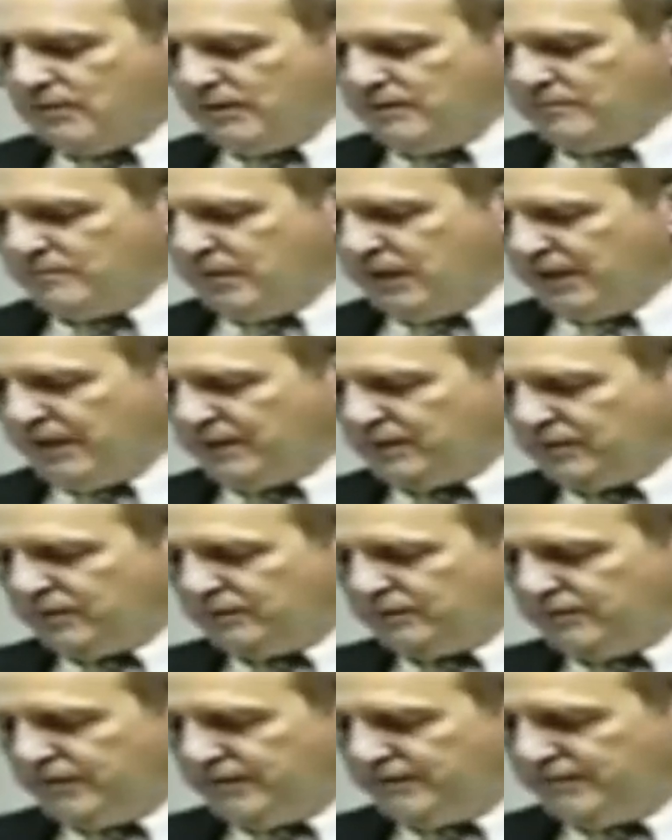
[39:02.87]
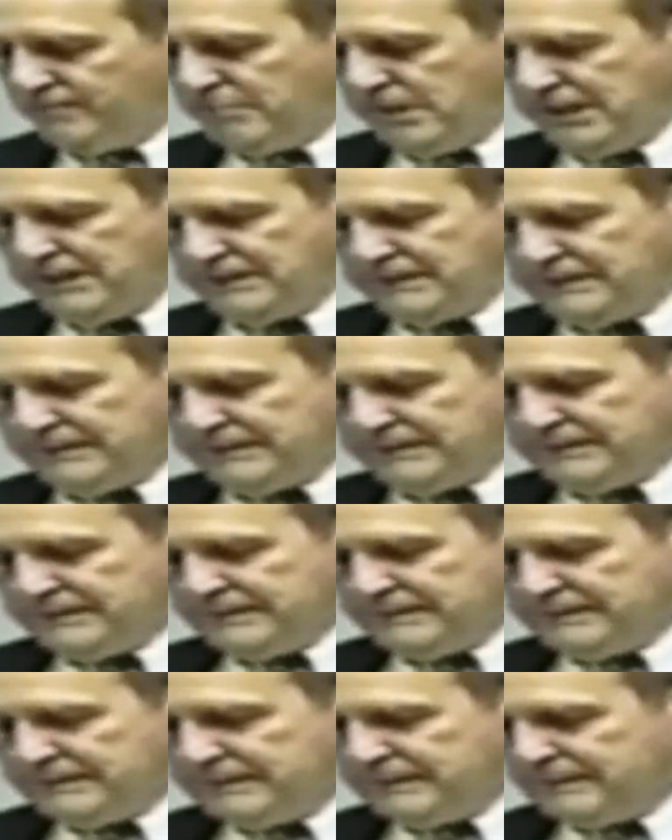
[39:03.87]
written by a good friend of mine.
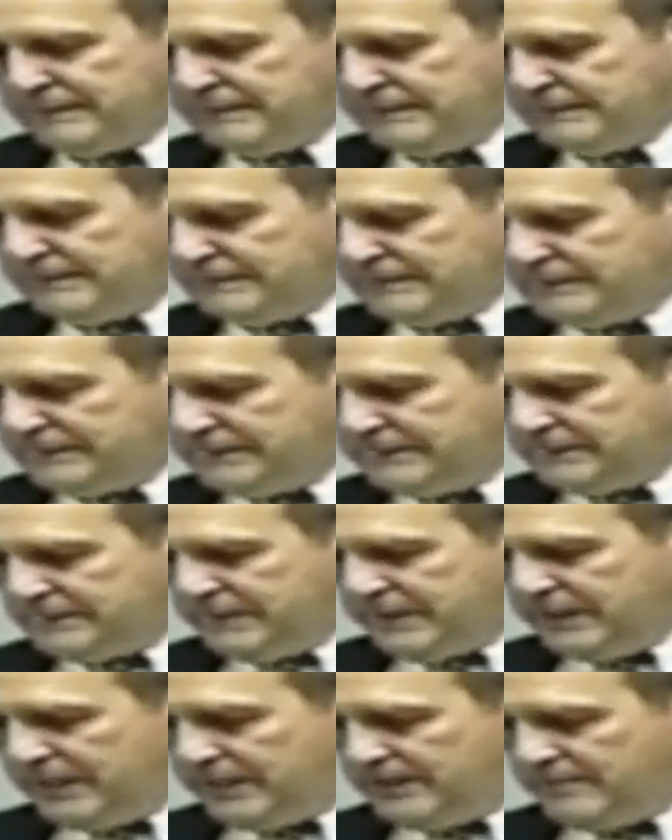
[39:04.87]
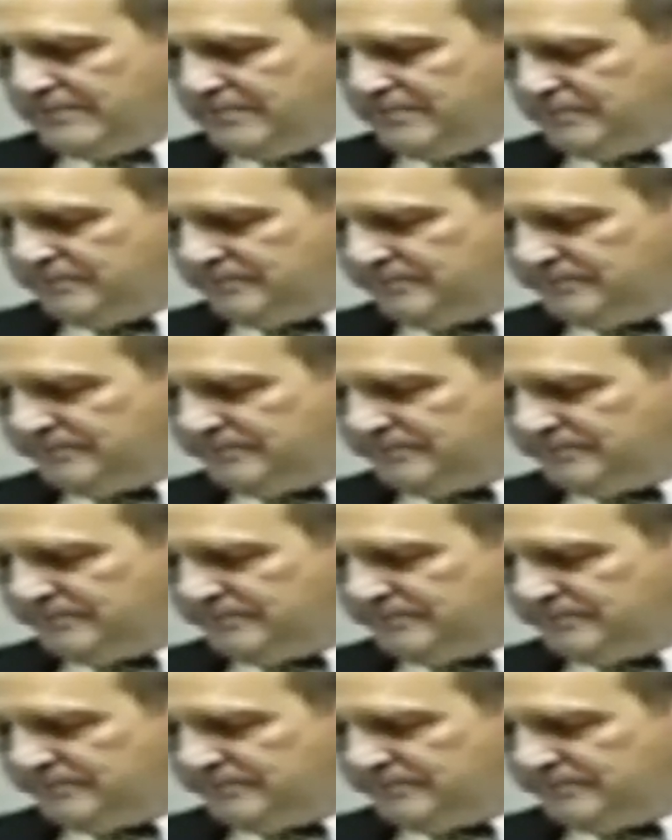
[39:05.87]
The